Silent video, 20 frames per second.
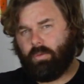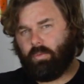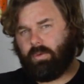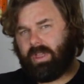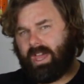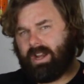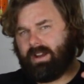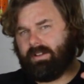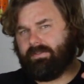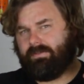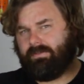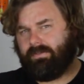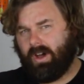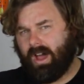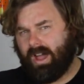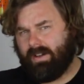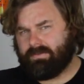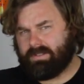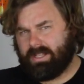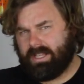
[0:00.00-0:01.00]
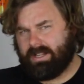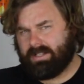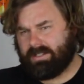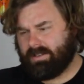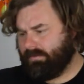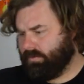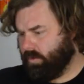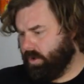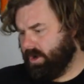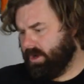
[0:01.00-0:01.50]
We added 5 litres
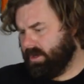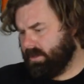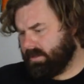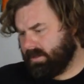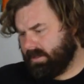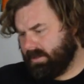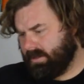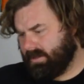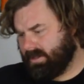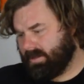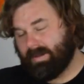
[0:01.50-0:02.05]
of wort